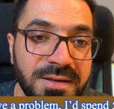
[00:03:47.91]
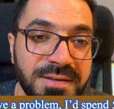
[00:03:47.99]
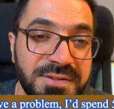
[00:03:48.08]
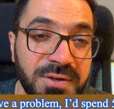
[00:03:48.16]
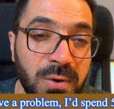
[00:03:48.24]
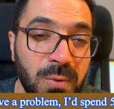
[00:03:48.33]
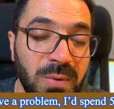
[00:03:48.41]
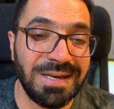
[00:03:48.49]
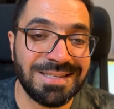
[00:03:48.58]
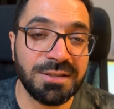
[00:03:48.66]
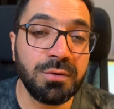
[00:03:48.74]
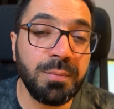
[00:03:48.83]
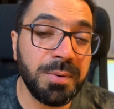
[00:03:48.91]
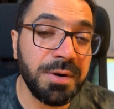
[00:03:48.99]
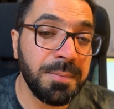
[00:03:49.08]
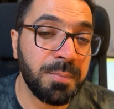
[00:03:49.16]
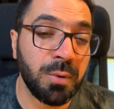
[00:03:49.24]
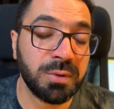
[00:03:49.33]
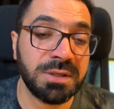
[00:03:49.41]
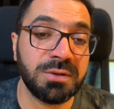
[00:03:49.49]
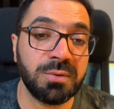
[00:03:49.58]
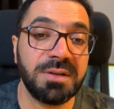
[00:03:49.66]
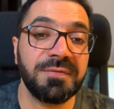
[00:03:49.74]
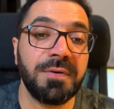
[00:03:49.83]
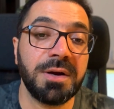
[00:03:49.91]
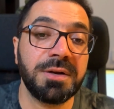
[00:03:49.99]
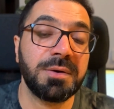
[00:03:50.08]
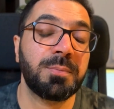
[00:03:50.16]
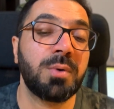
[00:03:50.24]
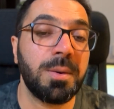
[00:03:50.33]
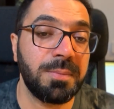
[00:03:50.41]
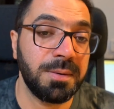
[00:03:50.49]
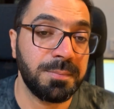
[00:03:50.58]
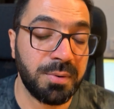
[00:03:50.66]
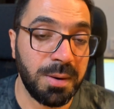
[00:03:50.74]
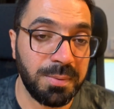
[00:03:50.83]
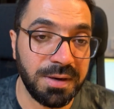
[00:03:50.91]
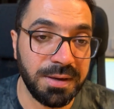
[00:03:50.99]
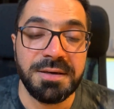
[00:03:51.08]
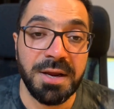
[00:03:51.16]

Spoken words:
So it's super important to define the problem properly.